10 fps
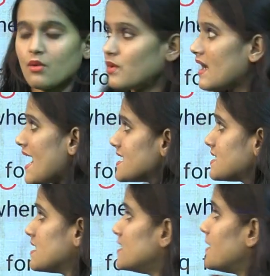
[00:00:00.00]

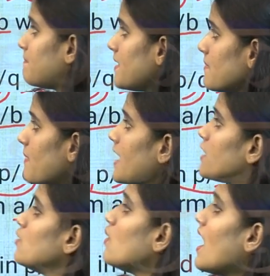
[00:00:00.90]
Whereas the P by
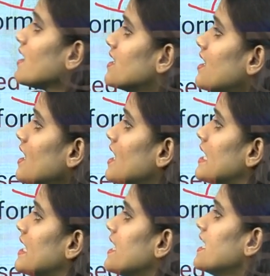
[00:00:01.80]
Q are the
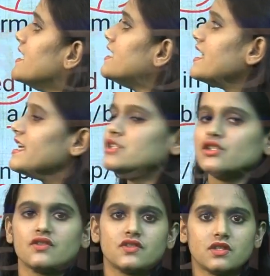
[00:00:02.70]

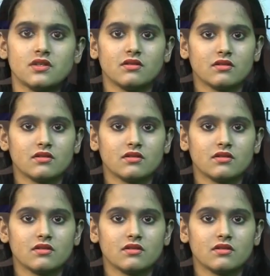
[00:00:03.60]
integers.